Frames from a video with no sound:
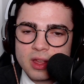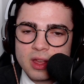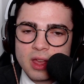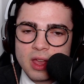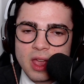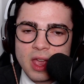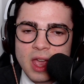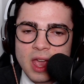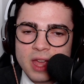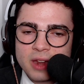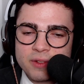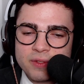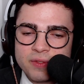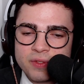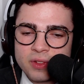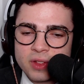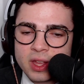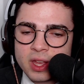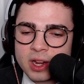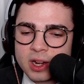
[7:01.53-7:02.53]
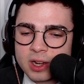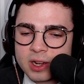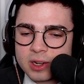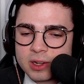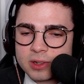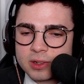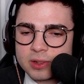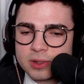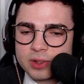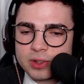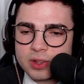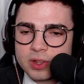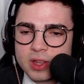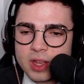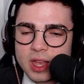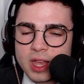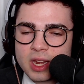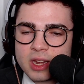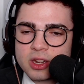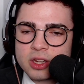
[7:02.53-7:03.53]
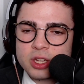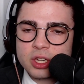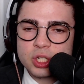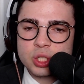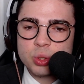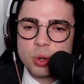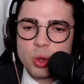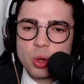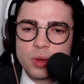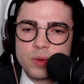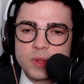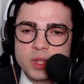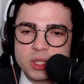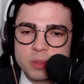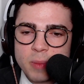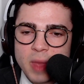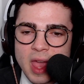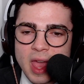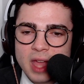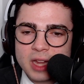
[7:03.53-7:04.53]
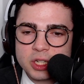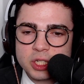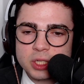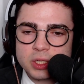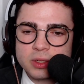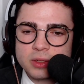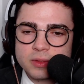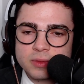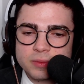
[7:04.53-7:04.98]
And Flair in control of this match.